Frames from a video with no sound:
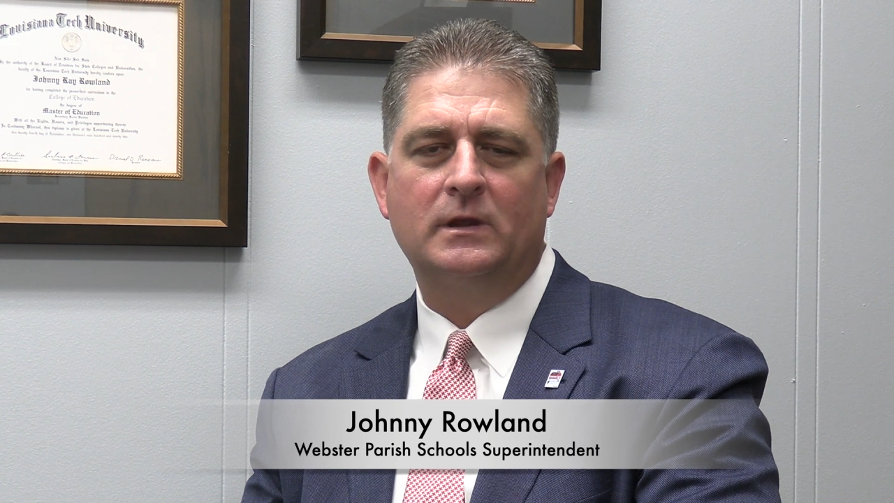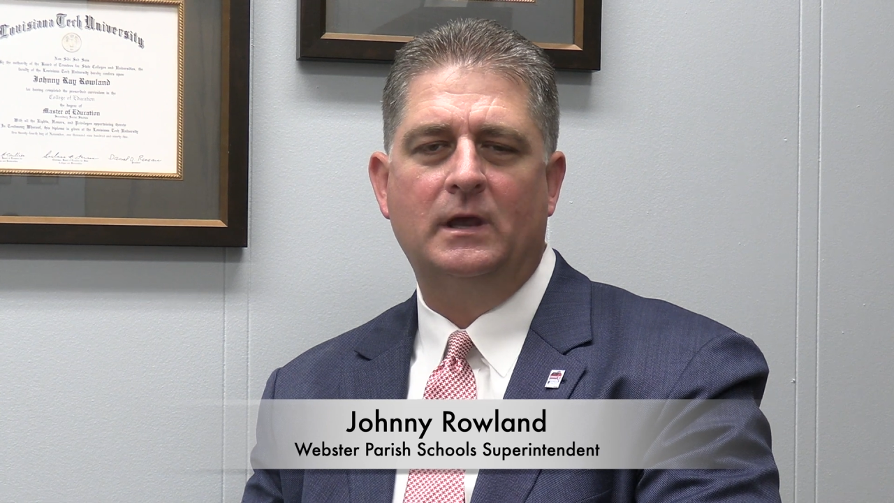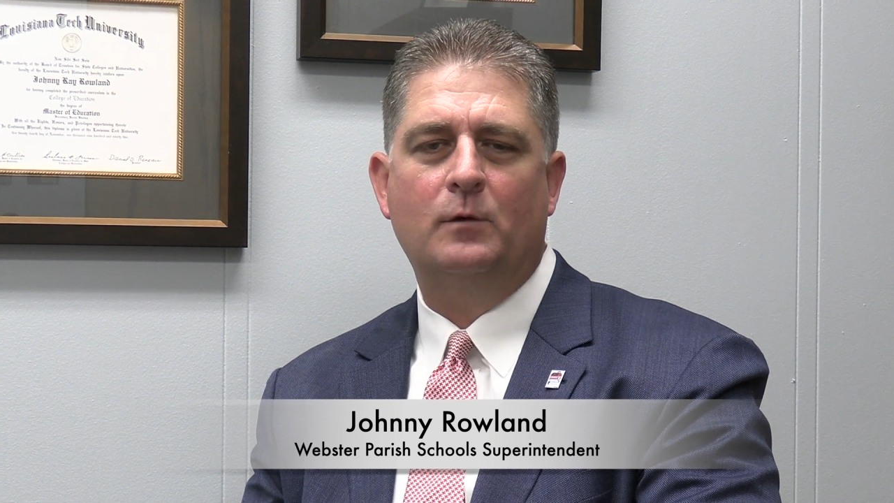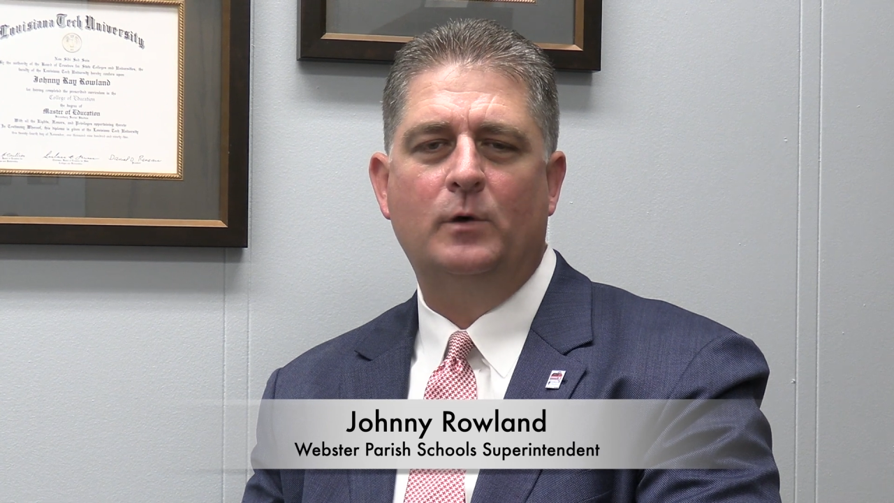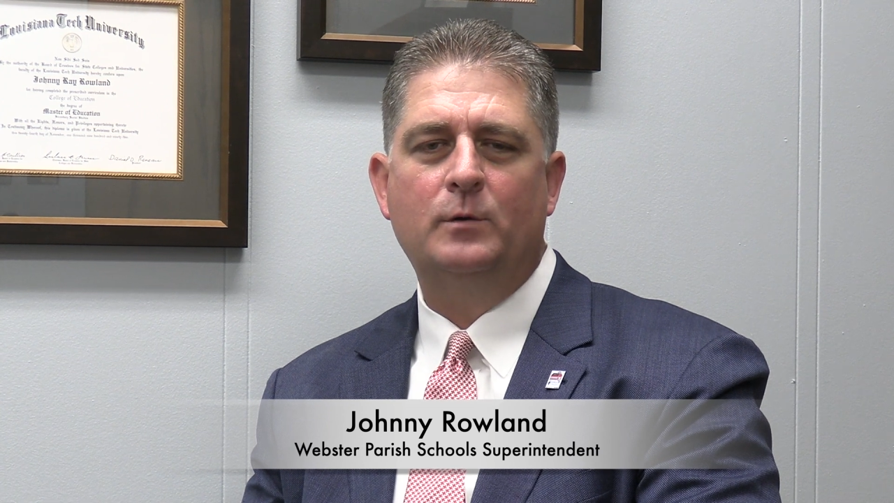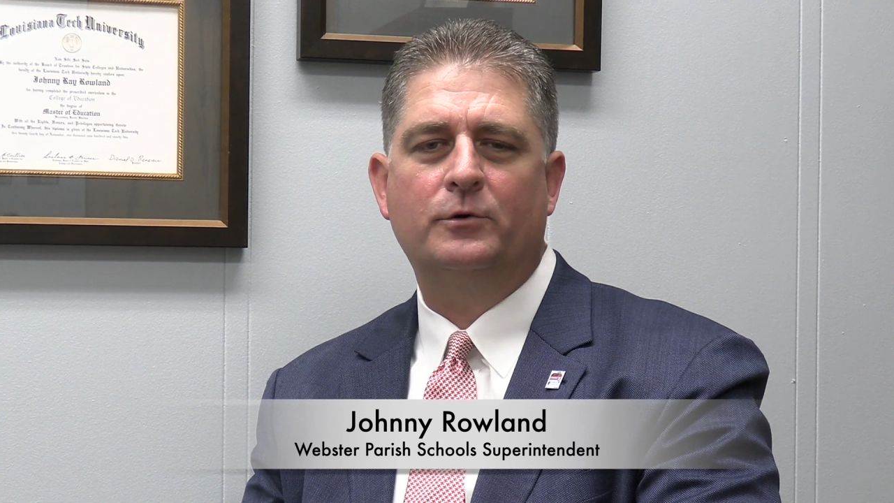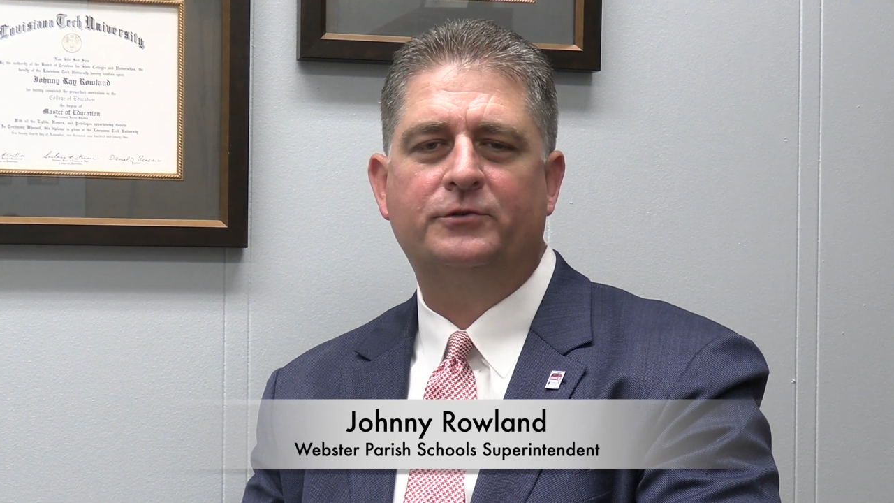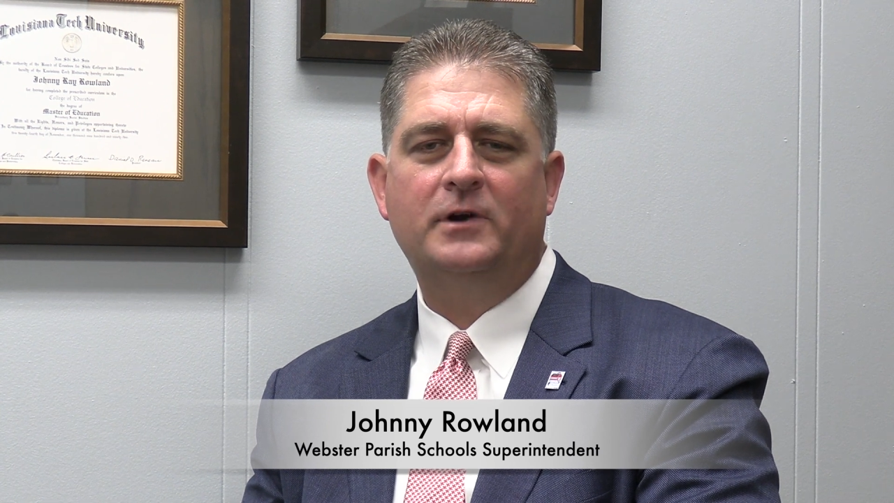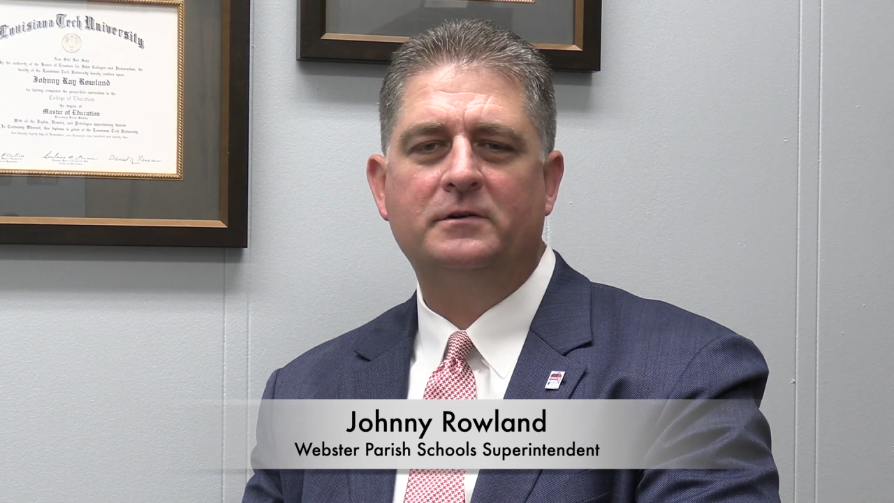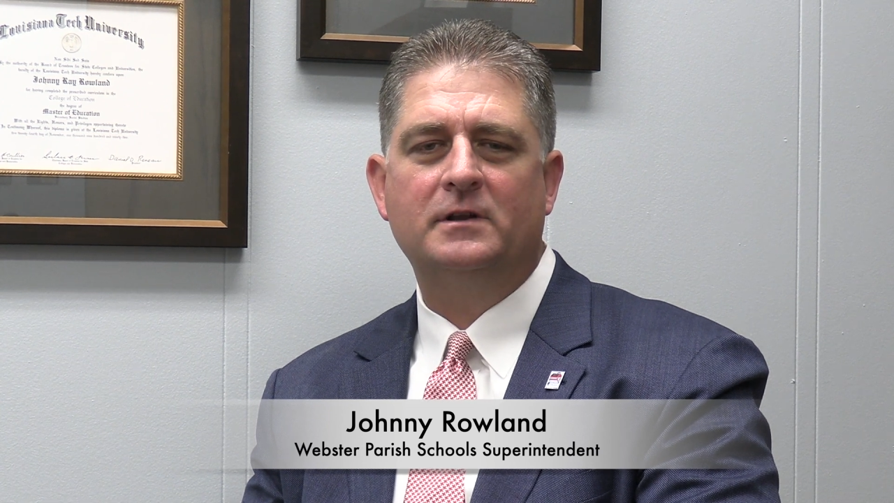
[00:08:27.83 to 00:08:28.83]
and we will
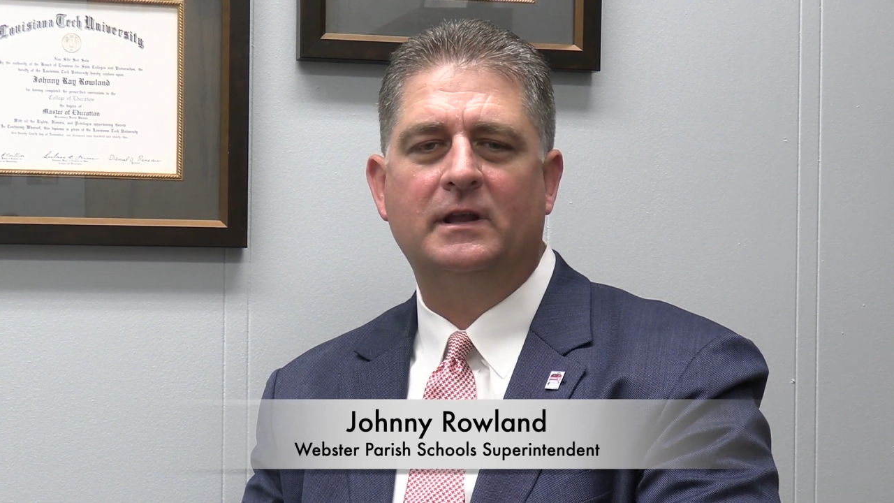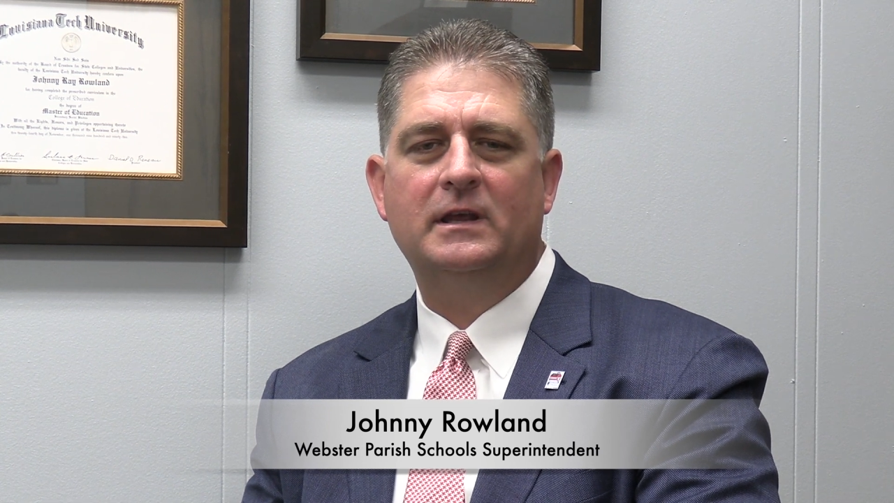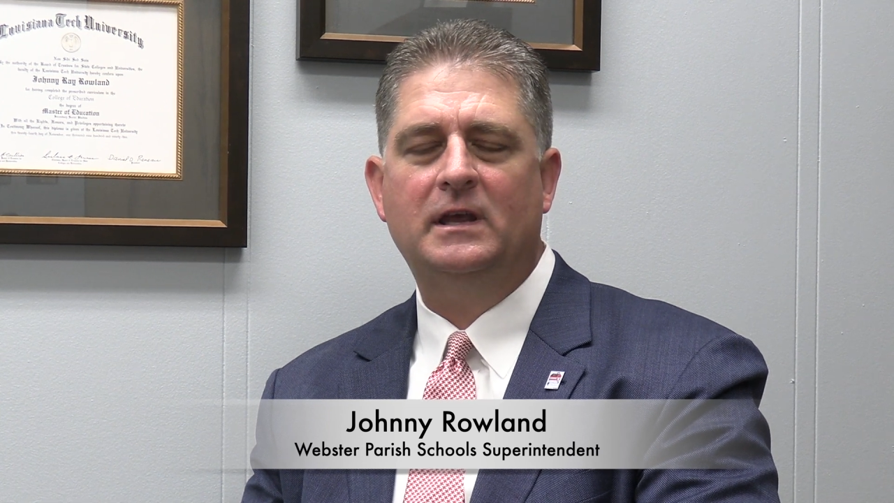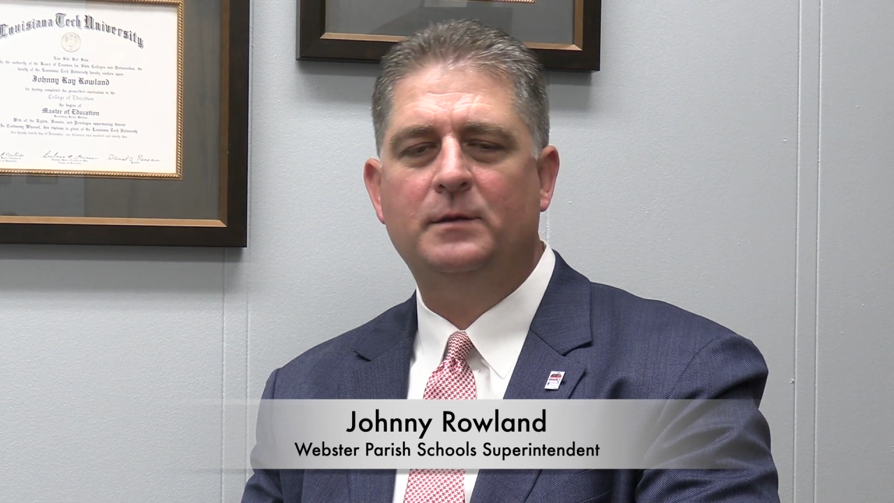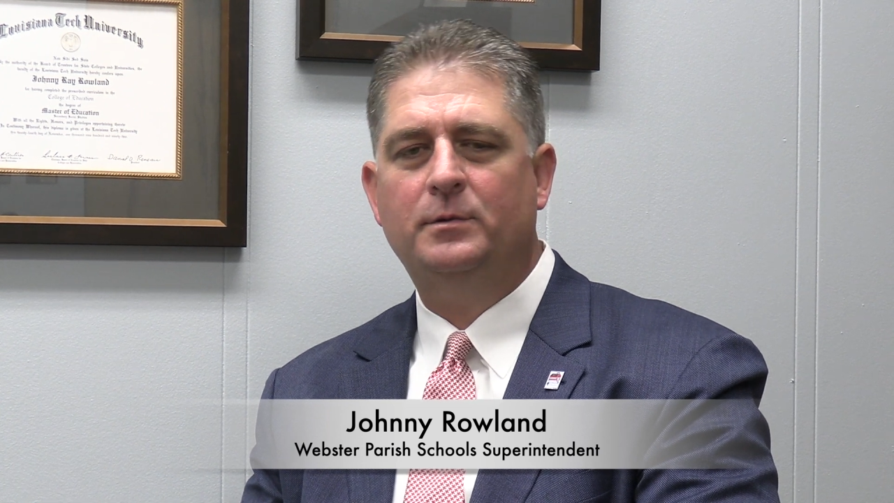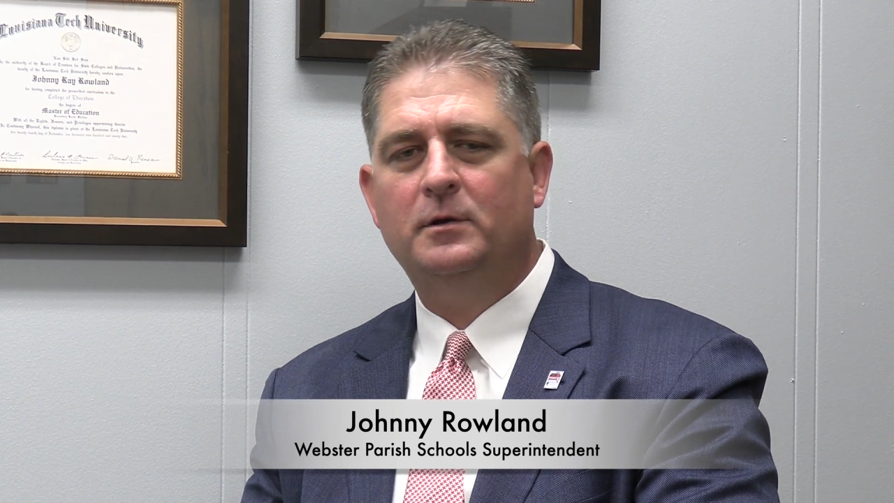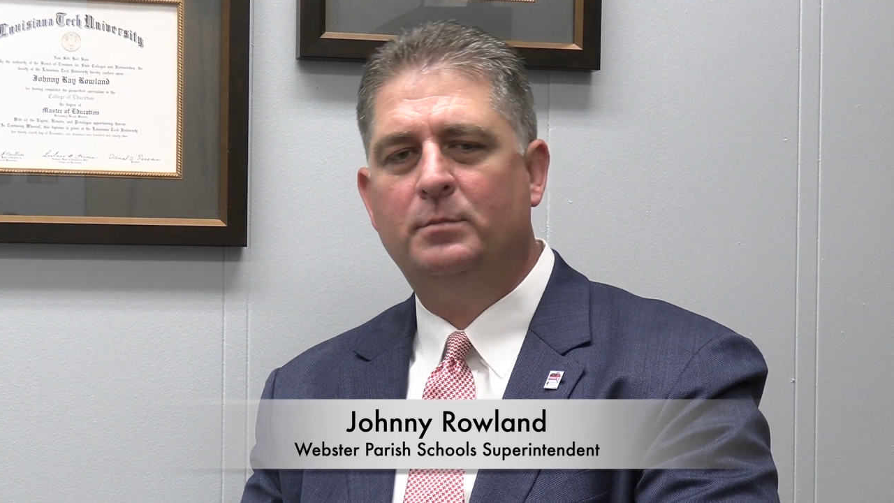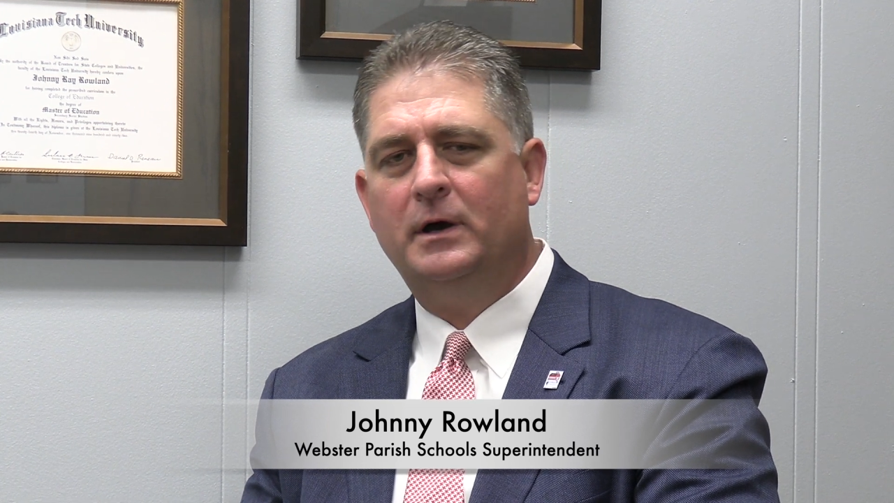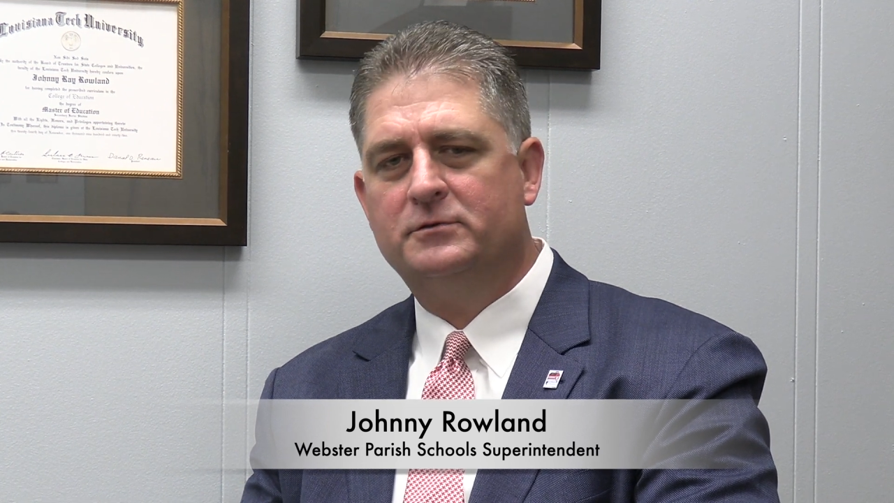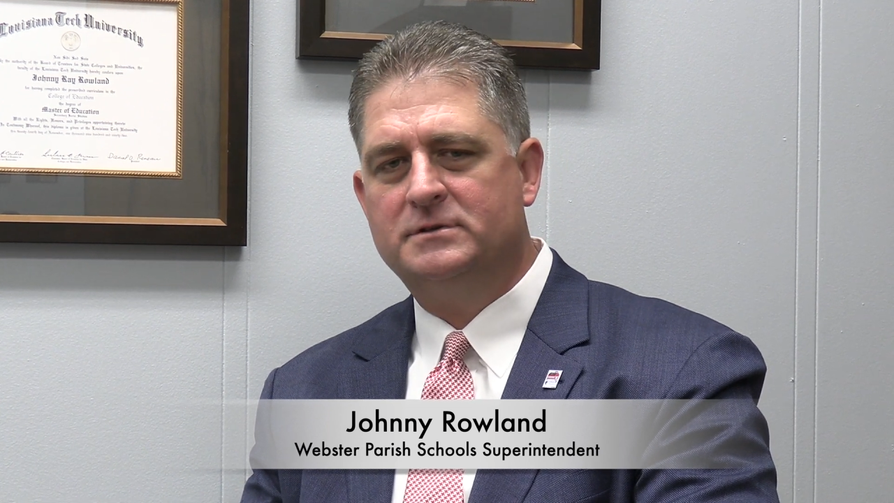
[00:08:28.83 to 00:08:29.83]
certainly keep you
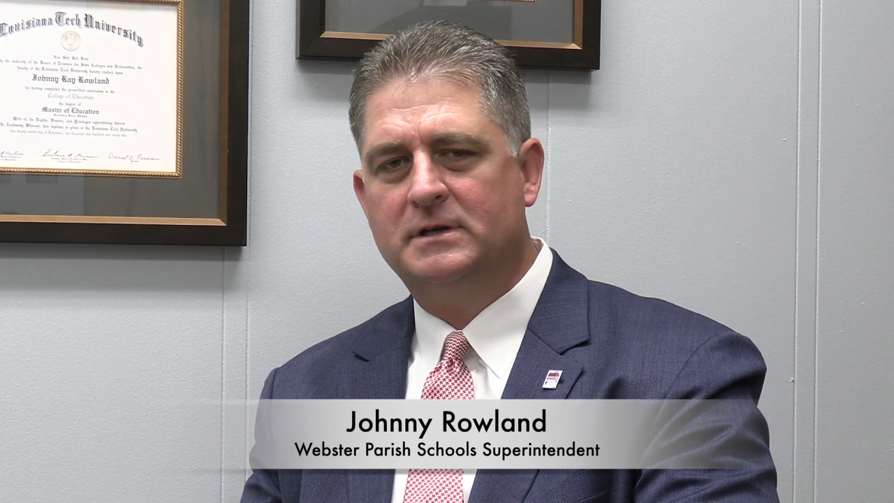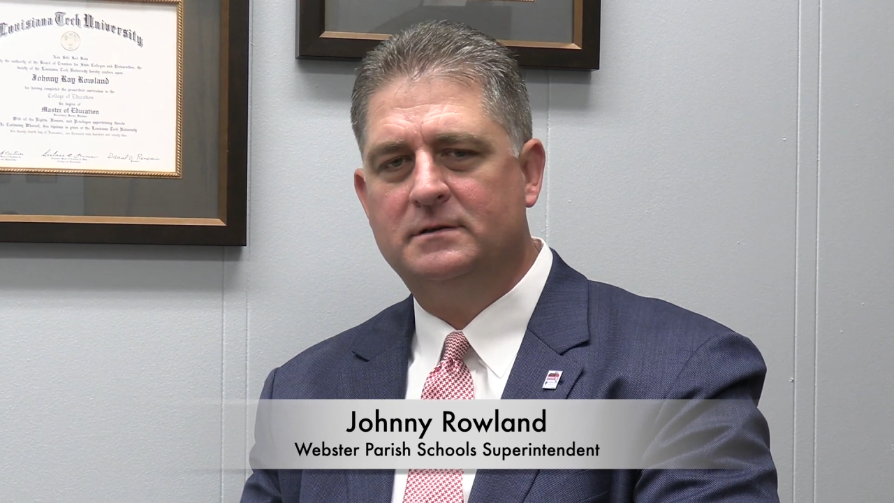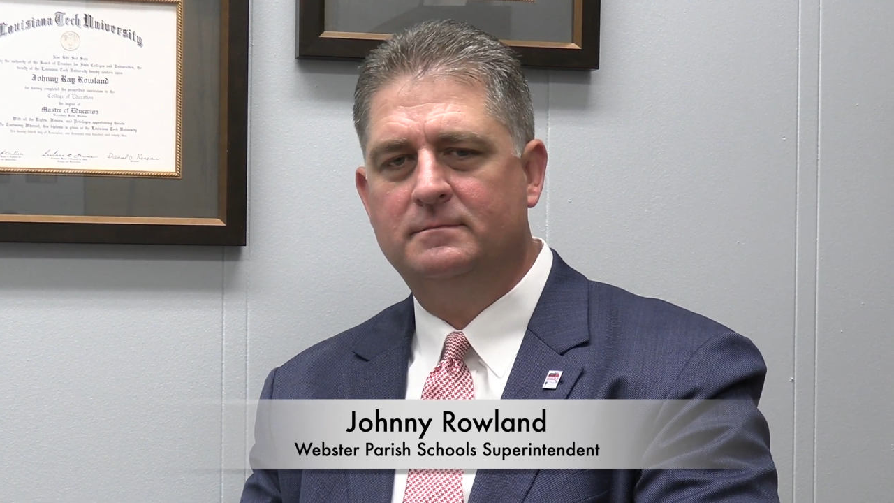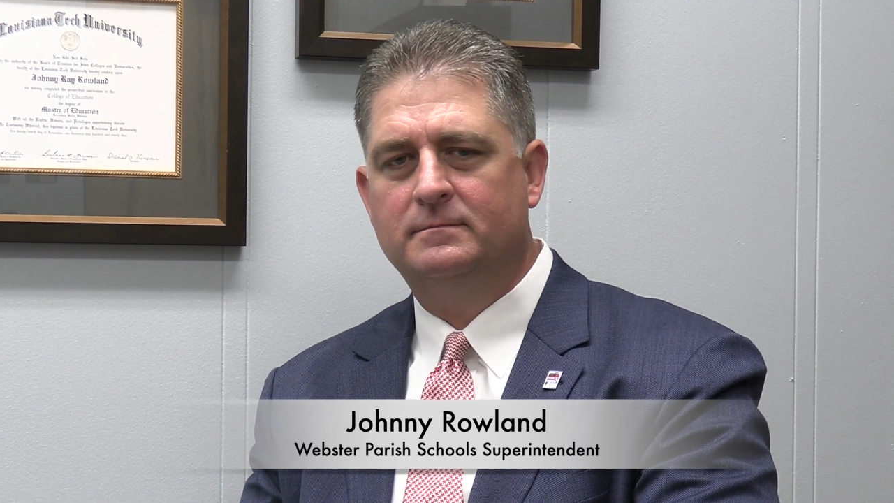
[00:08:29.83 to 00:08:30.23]
posted.